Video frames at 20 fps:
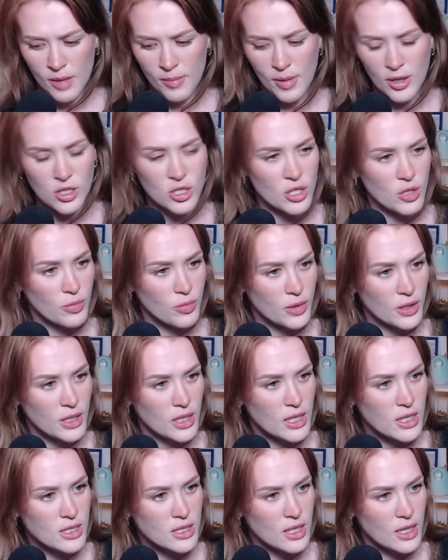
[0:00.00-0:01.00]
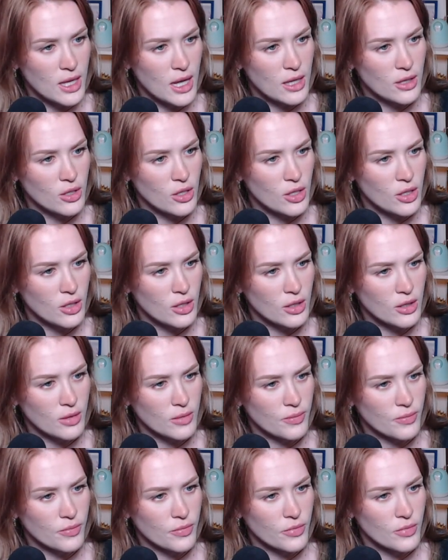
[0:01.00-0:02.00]
I'm actually really into that
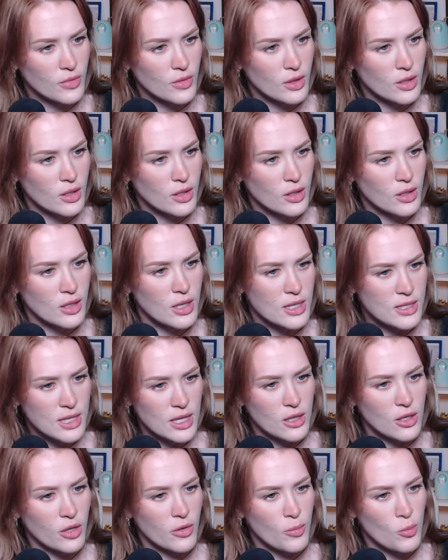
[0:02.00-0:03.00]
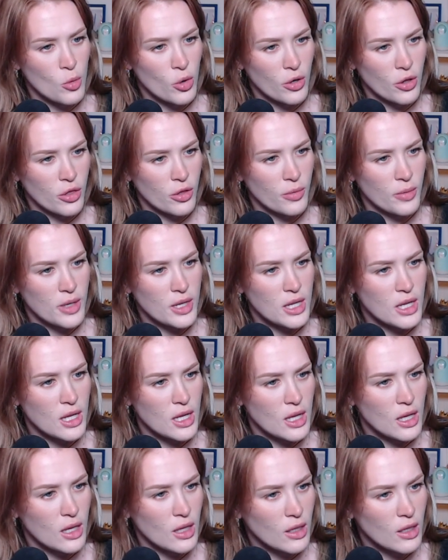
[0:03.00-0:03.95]
look because they look more 3D.